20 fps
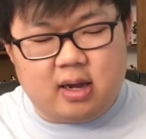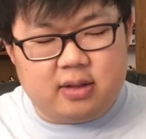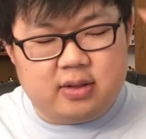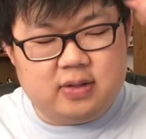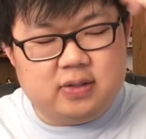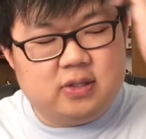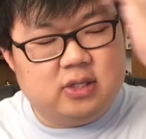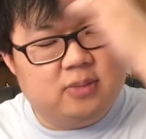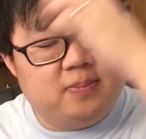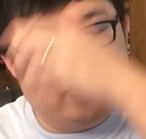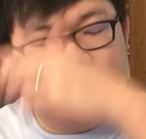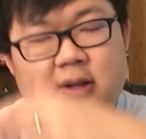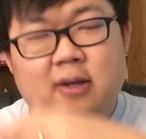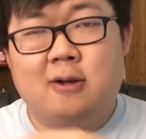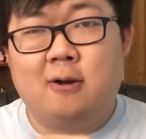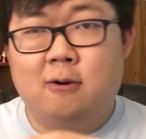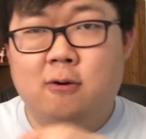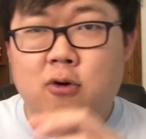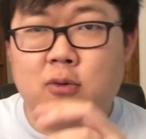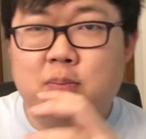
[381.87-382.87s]
this has been
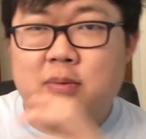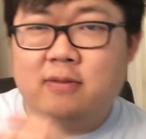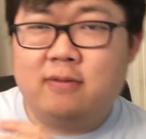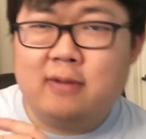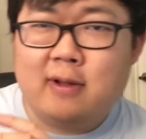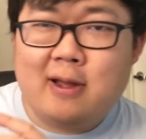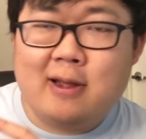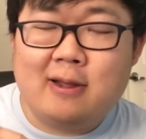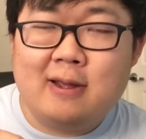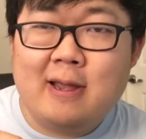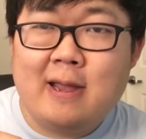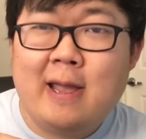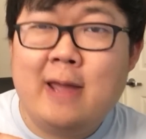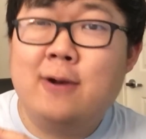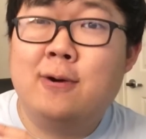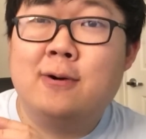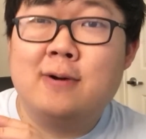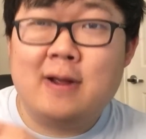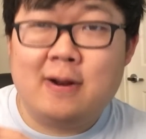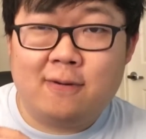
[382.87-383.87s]
like a group of like
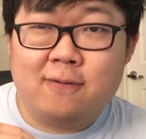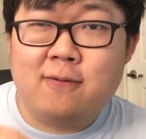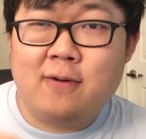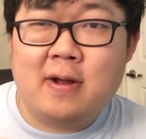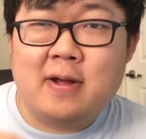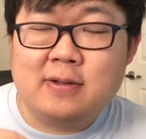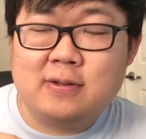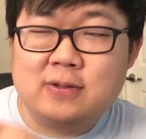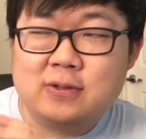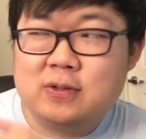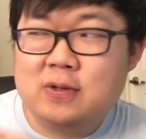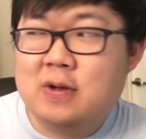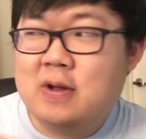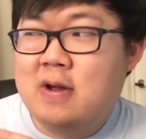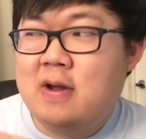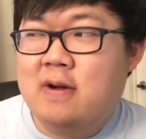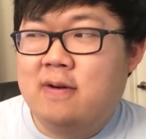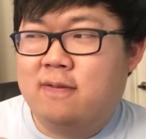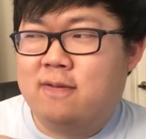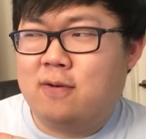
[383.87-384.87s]
internet friends
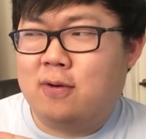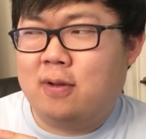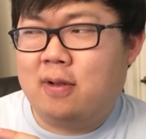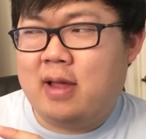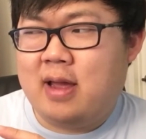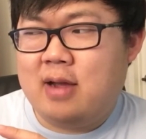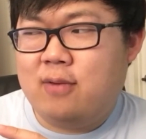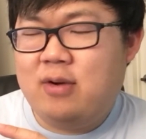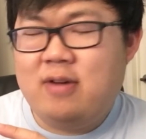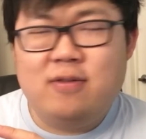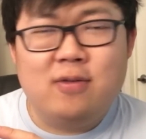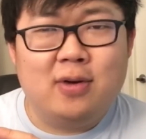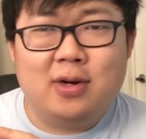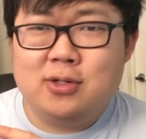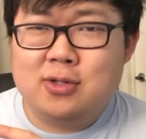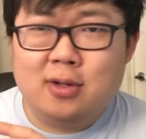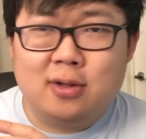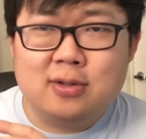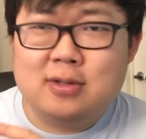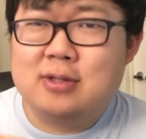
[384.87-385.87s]
for like, we've known
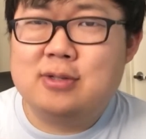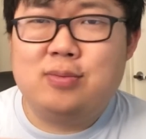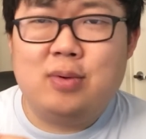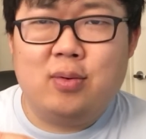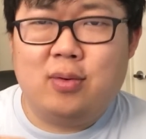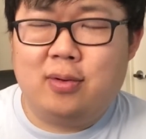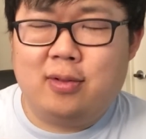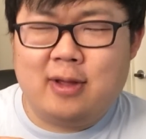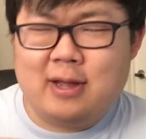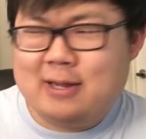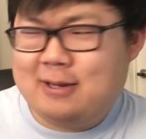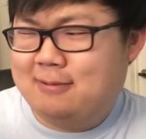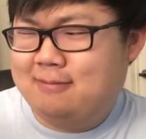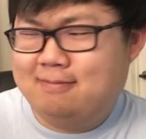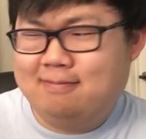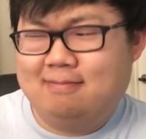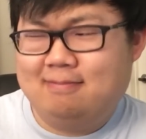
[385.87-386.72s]
each other since we were like